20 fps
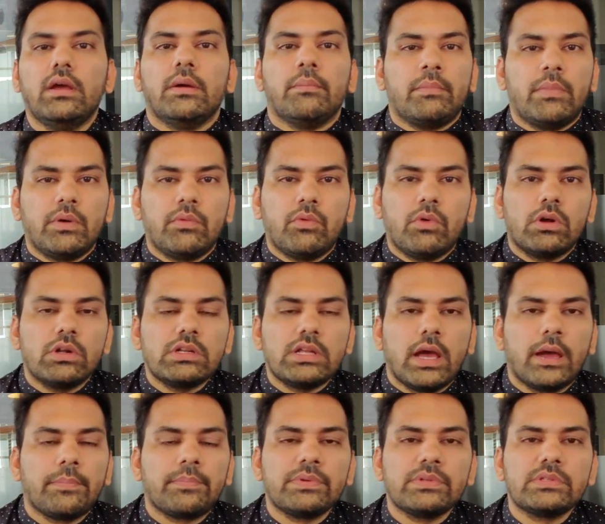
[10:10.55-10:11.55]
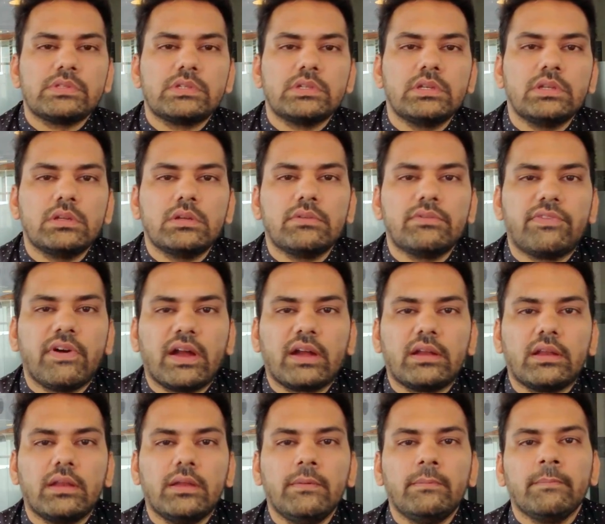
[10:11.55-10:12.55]
But what happens in a
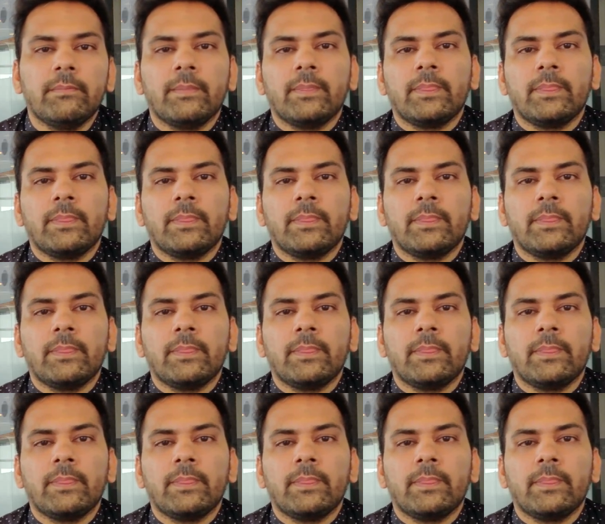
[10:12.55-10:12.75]
factory,